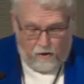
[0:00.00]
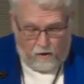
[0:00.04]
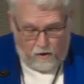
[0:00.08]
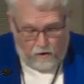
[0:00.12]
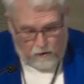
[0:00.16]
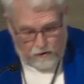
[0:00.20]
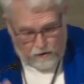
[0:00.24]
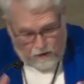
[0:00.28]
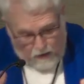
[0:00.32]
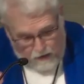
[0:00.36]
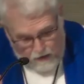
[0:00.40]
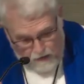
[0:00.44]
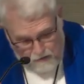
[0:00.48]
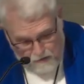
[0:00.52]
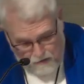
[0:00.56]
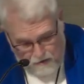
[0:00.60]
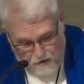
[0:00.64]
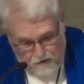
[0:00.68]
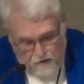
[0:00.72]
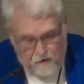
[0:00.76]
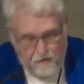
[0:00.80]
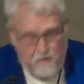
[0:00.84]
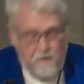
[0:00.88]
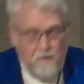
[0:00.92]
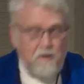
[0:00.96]
hold on
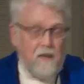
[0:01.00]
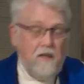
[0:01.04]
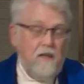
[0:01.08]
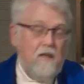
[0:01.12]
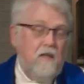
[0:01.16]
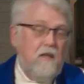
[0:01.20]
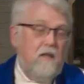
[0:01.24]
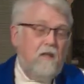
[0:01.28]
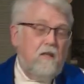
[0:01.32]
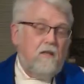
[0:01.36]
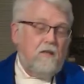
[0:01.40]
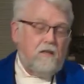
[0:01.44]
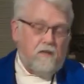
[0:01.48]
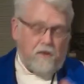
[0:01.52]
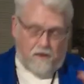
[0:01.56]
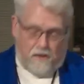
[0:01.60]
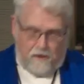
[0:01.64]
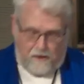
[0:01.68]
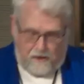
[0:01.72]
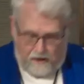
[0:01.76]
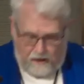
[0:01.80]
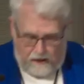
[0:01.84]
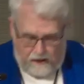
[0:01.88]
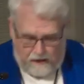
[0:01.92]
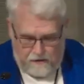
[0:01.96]
to
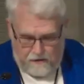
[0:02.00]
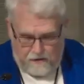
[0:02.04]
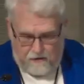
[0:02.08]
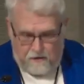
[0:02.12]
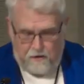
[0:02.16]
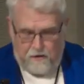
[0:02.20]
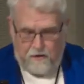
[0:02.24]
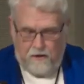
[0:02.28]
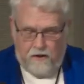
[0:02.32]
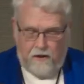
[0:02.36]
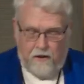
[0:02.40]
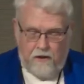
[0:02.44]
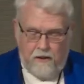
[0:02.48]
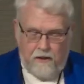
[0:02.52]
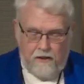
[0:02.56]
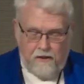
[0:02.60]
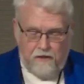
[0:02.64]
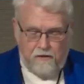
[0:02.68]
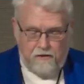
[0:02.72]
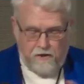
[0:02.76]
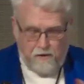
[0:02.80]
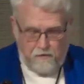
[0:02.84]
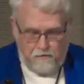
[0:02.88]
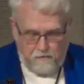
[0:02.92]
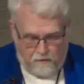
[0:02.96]
cuddle,
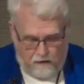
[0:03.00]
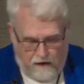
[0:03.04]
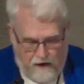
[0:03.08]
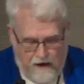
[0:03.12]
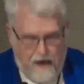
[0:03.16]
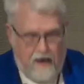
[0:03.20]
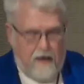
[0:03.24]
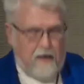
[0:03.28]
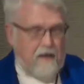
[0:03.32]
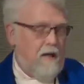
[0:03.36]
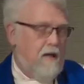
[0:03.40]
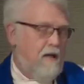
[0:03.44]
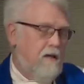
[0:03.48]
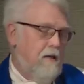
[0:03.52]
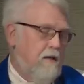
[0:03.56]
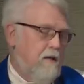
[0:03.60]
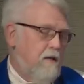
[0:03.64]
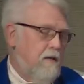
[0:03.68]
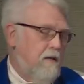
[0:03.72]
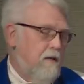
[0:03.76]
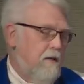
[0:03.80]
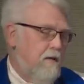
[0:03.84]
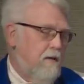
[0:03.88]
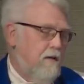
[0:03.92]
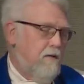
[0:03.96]
and to
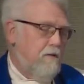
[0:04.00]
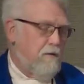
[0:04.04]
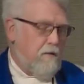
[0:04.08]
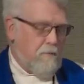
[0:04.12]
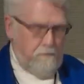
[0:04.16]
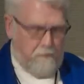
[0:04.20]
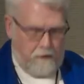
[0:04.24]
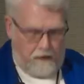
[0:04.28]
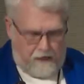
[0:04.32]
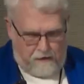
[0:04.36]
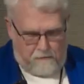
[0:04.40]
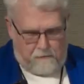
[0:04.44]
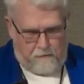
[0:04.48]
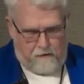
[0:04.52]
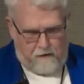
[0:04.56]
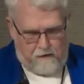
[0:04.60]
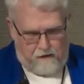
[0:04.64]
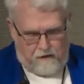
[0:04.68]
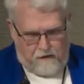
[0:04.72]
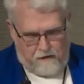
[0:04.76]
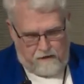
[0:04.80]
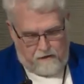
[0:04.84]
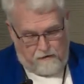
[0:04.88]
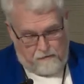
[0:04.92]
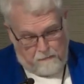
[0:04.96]
rock the
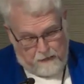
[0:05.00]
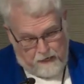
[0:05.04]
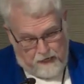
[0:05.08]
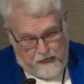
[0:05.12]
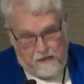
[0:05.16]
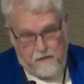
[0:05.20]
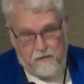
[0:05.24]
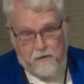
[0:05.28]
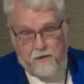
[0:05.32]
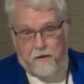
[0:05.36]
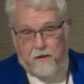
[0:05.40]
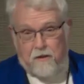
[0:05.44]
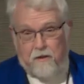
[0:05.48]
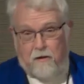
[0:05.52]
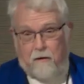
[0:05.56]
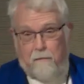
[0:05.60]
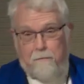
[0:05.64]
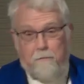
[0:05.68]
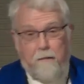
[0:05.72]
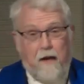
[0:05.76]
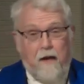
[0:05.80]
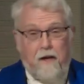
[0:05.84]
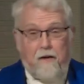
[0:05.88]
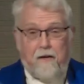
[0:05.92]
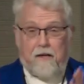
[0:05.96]
baby in the manger, or
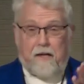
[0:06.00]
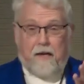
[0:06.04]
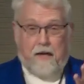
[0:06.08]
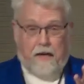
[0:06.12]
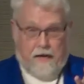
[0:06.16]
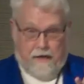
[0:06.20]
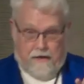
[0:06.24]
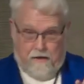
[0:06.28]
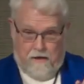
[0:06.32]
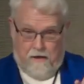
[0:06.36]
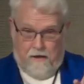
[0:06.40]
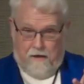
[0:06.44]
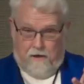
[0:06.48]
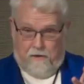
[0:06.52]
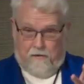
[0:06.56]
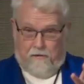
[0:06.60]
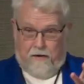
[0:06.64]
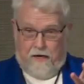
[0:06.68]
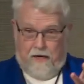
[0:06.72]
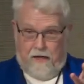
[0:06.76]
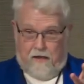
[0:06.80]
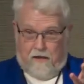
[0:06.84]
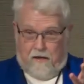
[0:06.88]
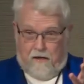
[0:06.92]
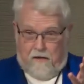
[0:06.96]
better yet,
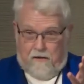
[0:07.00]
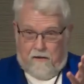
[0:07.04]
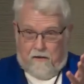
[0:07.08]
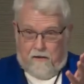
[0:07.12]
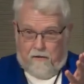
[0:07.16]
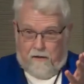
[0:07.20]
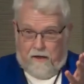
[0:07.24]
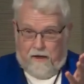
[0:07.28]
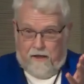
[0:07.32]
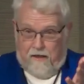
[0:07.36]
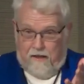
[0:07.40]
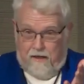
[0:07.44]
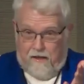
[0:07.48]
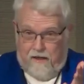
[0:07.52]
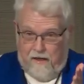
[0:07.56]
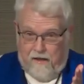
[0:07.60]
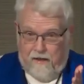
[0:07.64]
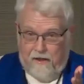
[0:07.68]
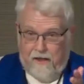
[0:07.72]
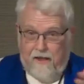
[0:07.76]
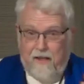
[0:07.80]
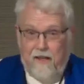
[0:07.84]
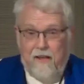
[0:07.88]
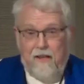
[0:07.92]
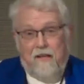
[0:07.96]
right, Greg and
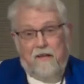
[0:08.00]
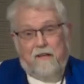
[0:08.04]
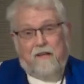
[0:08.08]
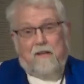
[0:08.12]
Gary,